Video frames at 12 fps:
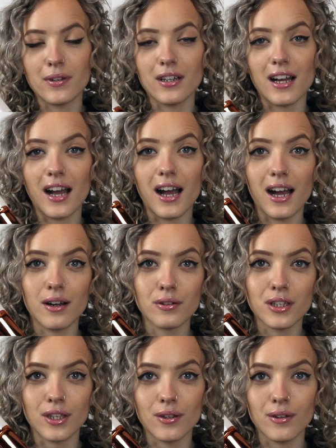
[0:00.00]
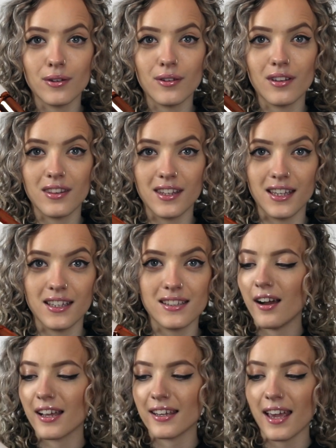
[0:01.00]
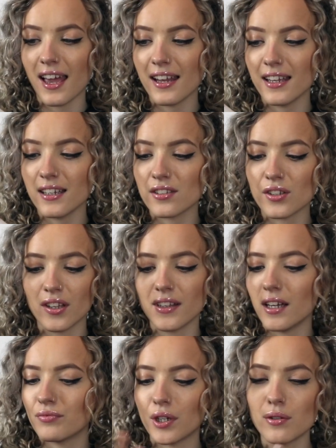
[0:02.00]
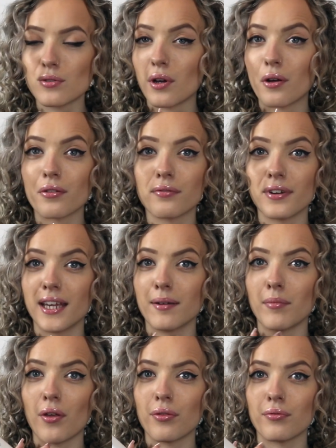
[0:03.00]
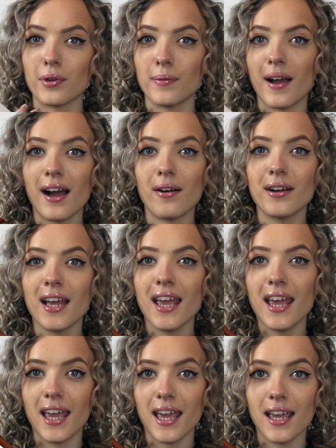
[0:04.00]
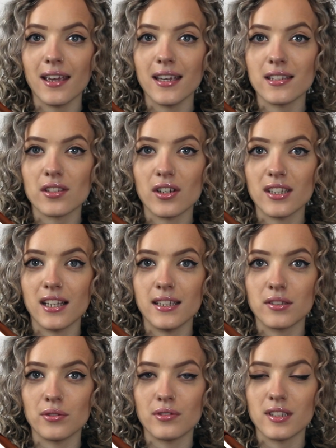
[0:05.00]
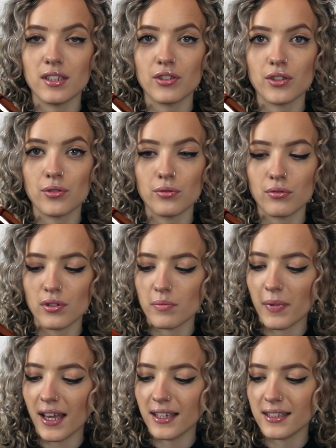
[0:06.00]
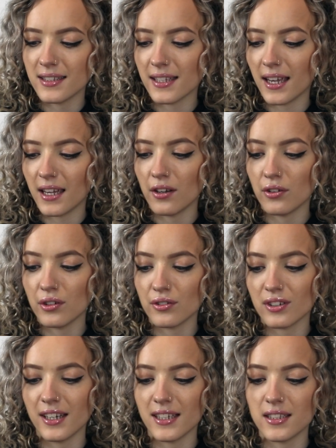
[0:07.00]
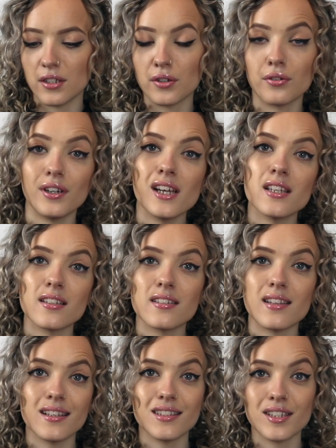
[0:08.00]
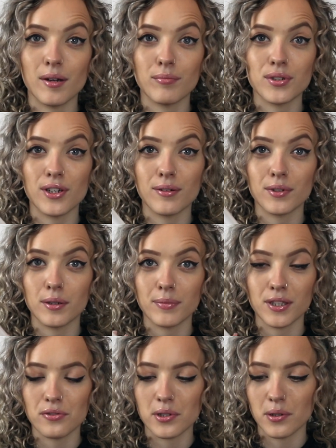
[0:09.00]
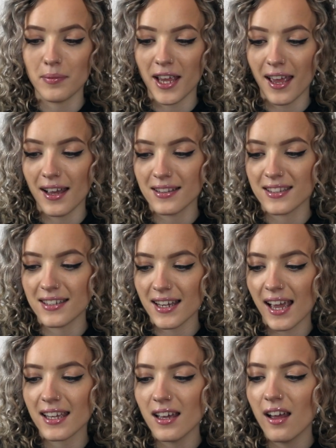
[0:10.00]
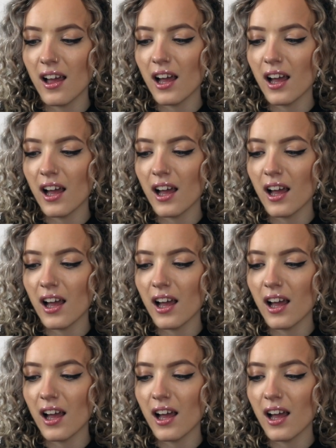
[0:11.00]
But how cute are these? Again, it's got that rose gold theme throughout. Here it's got a little digital display saying 180 degrees because that's the temperature I'm going to be using on my hair today.